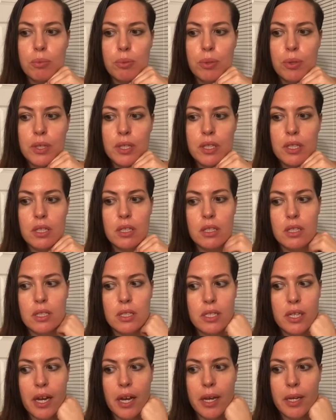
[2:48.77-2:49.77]
put the
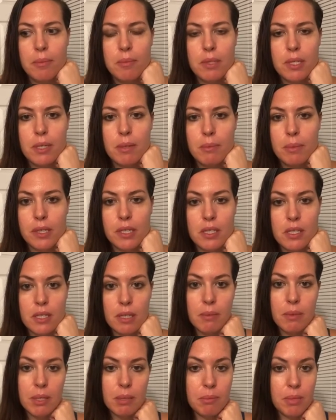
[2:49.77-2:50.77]
times up because
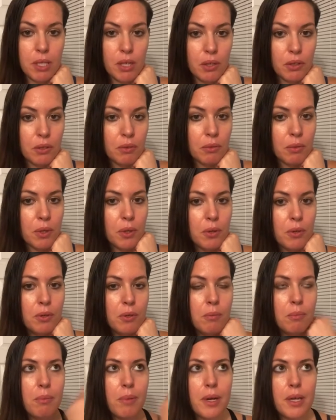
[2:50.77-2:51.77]
I'm going to be on the
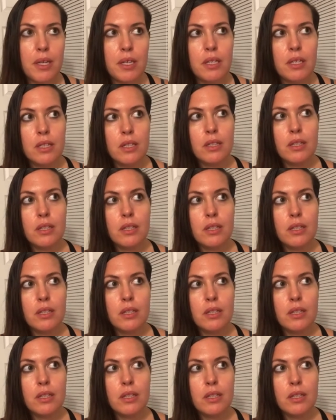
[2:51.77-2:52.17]
road, but